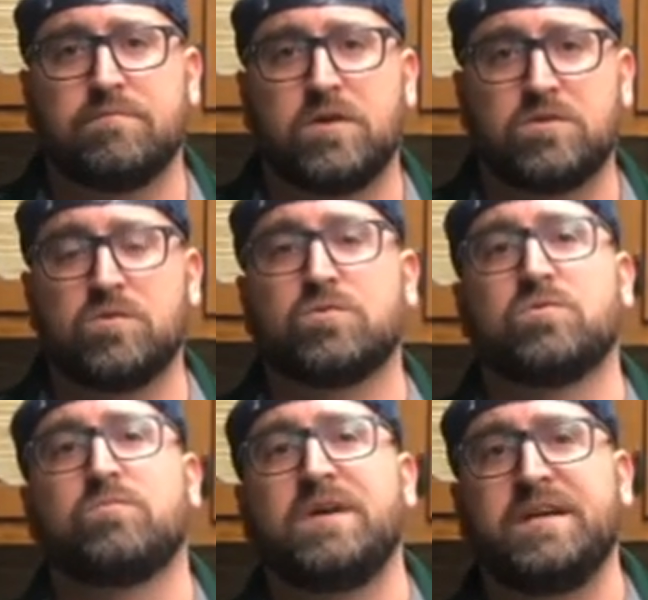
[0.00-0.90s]
her
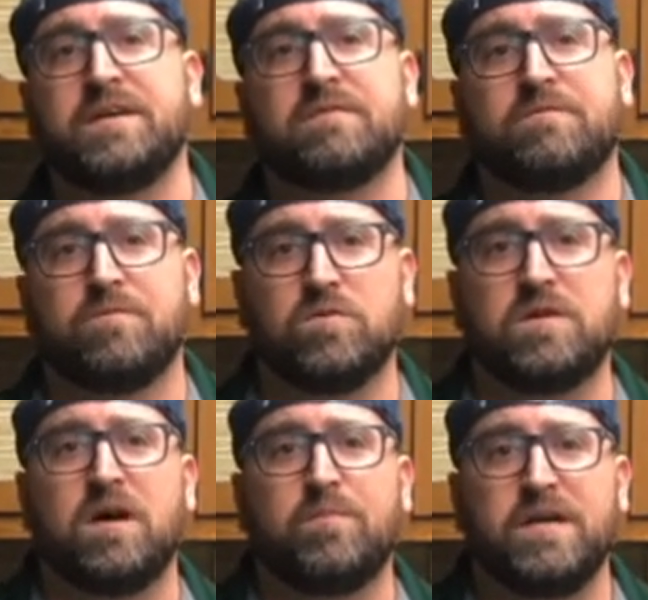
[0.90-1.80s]
social media for the
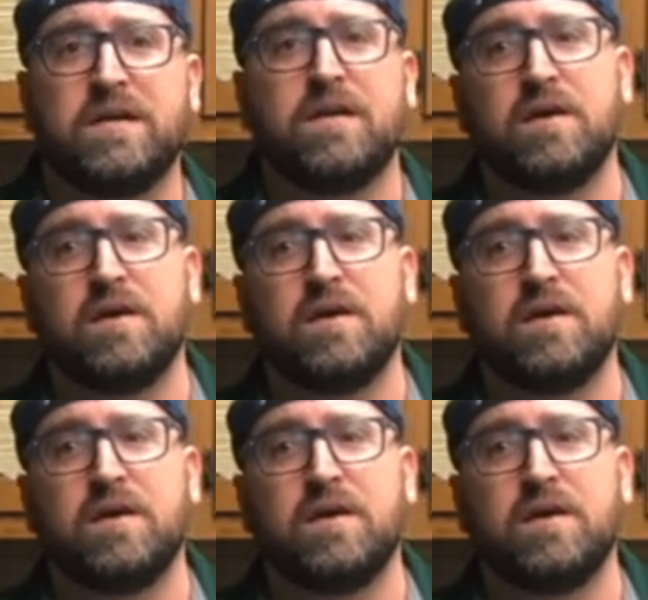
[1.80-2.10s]
company.